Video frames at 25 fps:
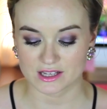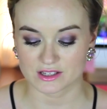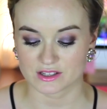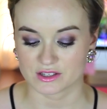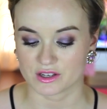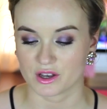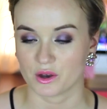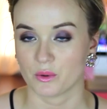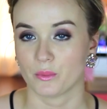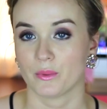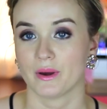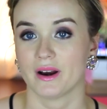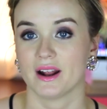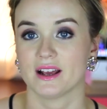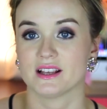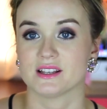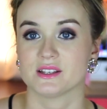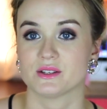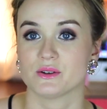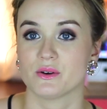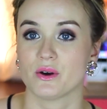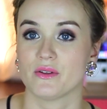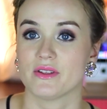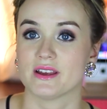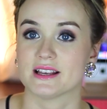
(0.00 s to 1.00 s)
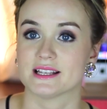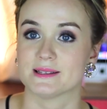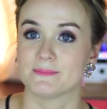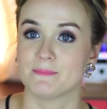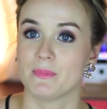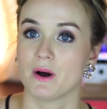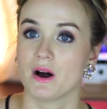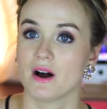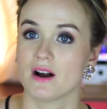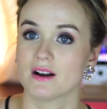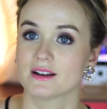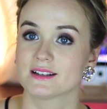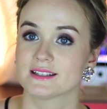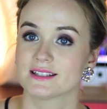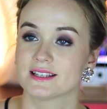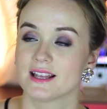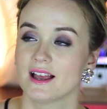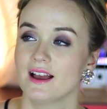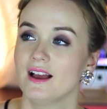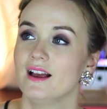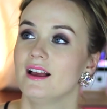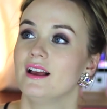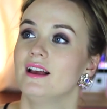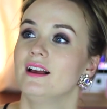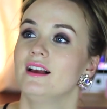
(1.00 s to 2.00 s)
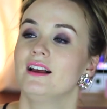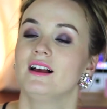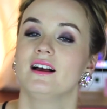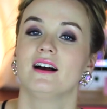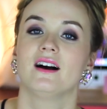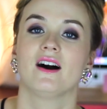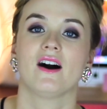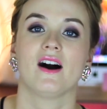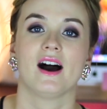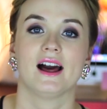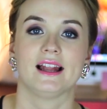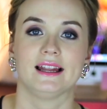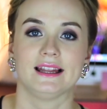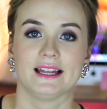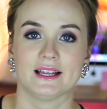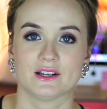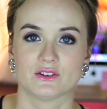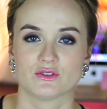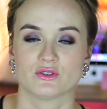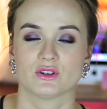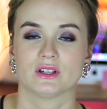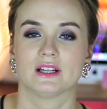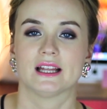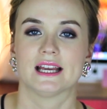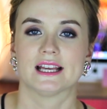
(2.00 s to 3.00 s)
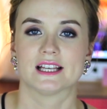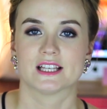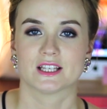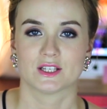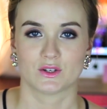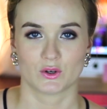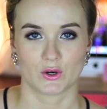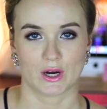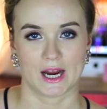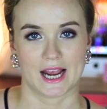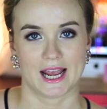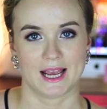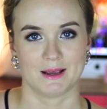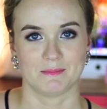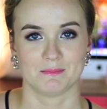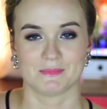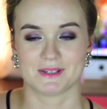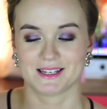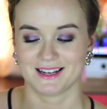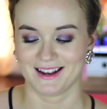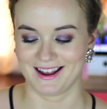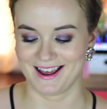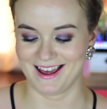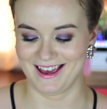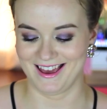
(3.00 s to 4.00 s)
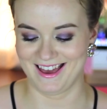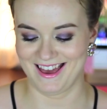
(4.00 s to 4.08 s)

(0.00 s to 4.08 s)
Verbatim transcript: and so when I saw this box, I literally screamed.